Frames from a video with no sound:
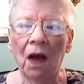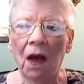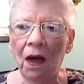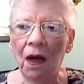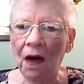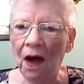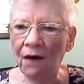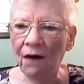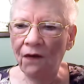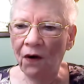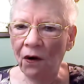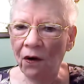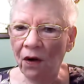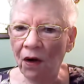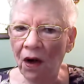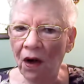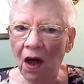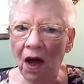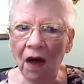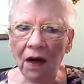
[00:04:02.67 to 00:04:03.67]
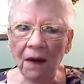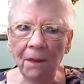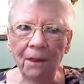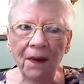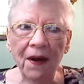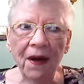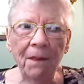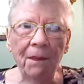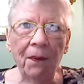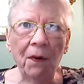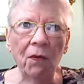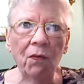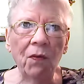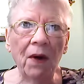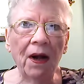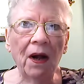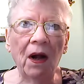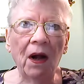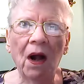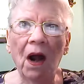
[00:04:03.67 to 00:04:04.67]
And I've heard a lot of people,
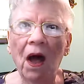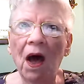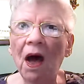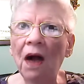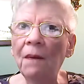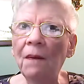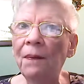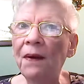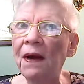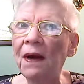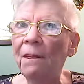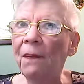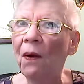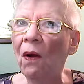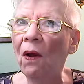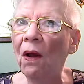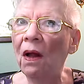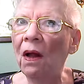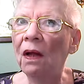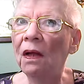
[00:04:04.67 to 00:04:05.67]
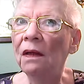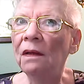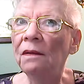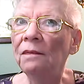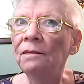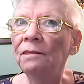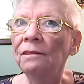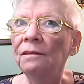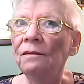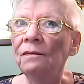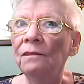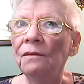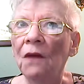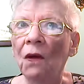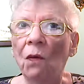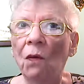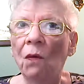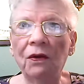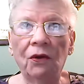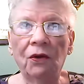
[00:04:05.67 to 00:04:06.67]
read a lot of people,
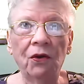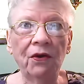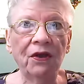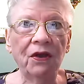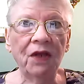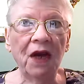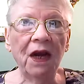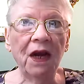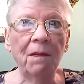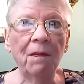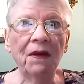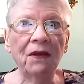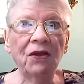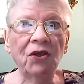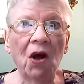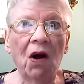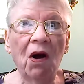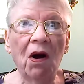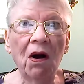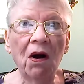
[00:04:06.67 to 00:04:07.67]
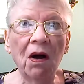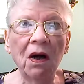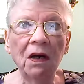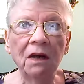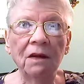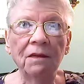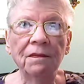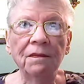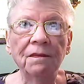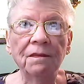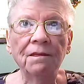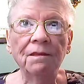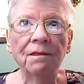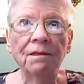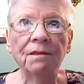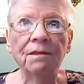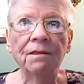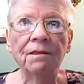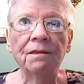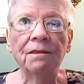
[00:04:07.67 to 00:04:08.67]
what their statements are,
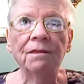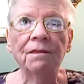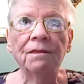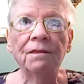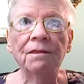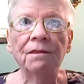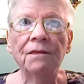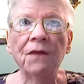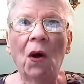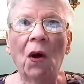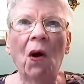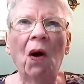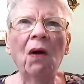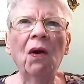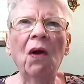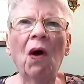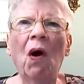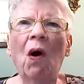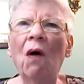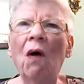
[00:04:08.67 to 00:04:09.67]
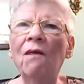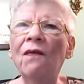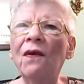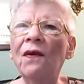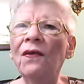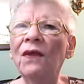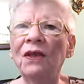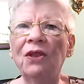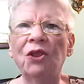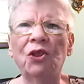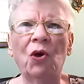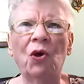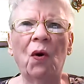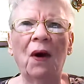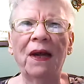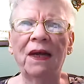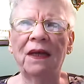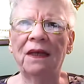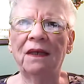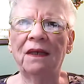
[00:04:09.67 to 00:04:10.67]
all over the
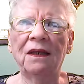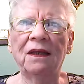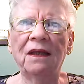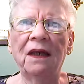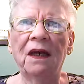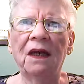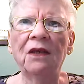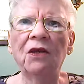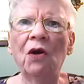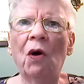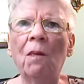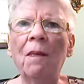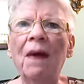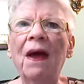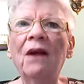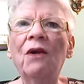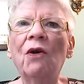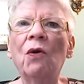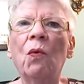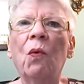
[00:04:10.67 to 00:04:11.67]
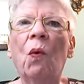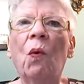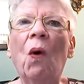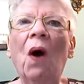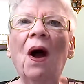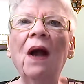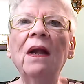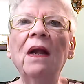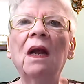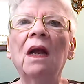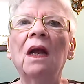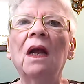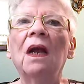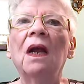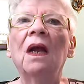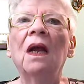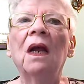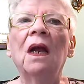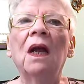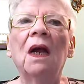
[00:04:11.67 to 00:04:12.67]
joint. No matter what,
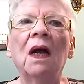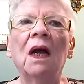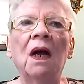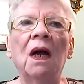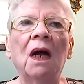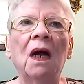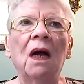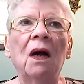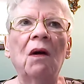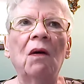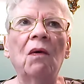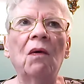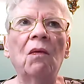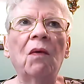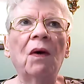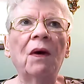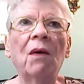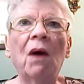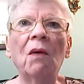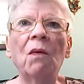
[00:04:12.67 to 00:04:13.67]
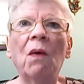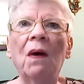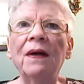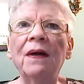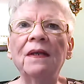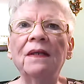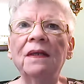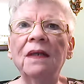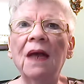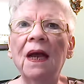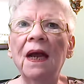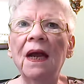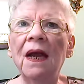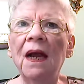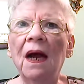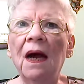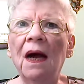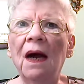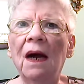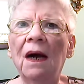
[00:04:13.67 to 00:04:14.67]
what do I want to say,
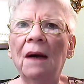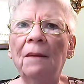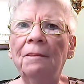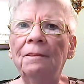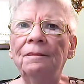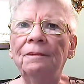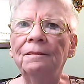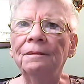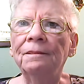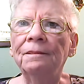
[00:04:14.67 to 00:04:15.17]
um,